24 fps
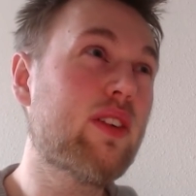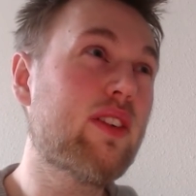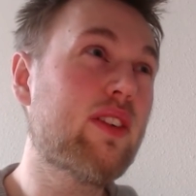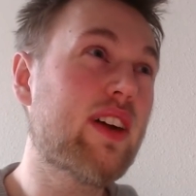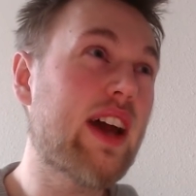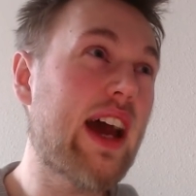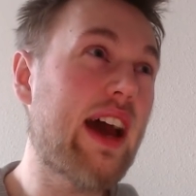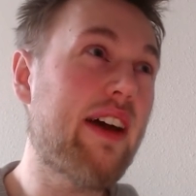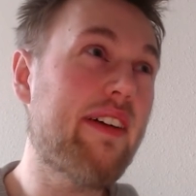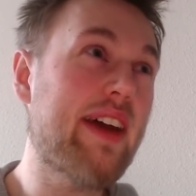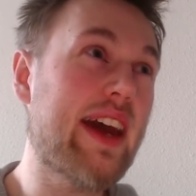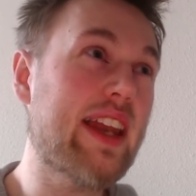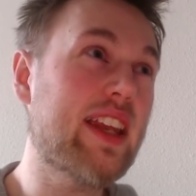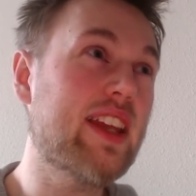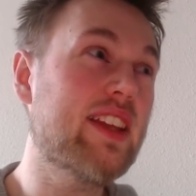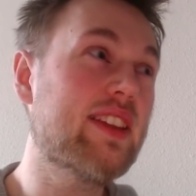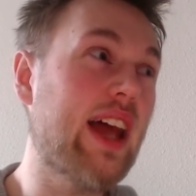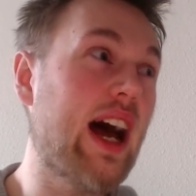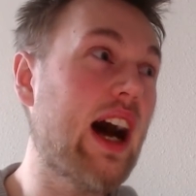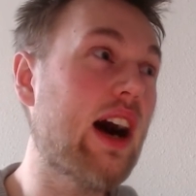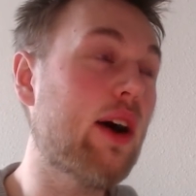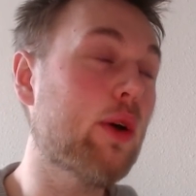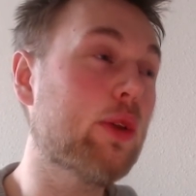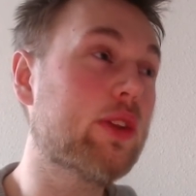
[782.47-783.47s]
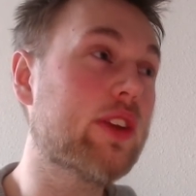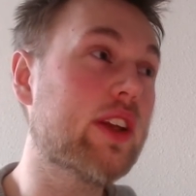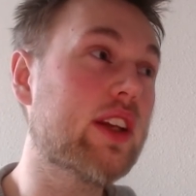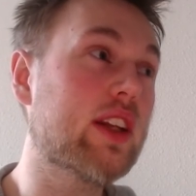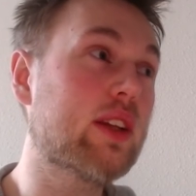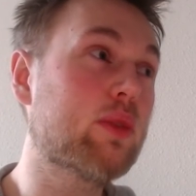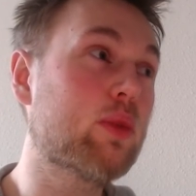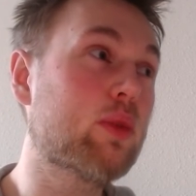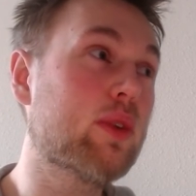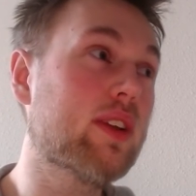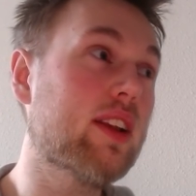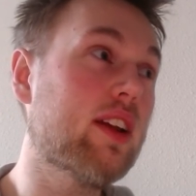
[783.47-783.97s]
have any doubt that
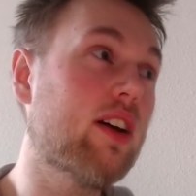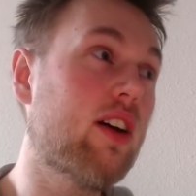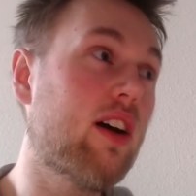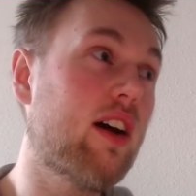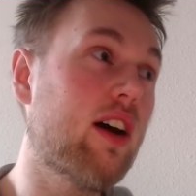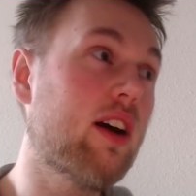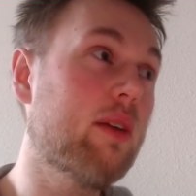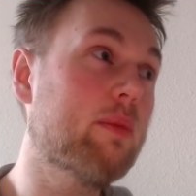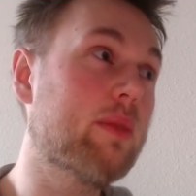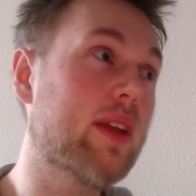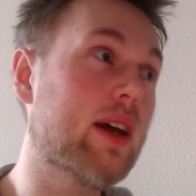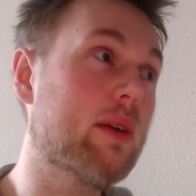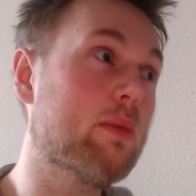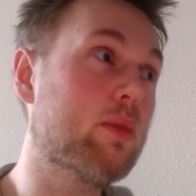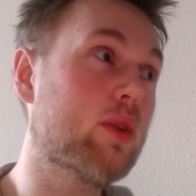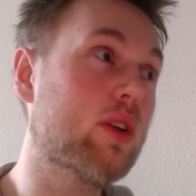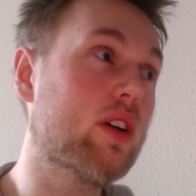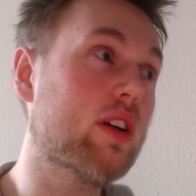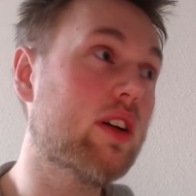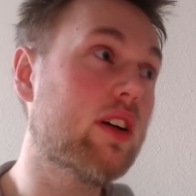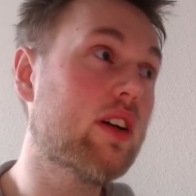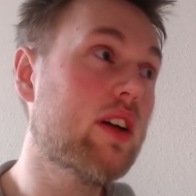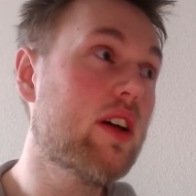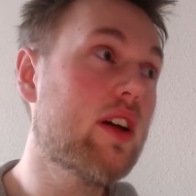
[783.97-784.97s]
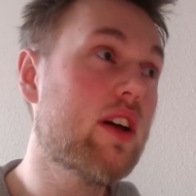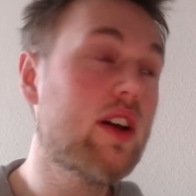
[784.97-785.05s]
it will harm them or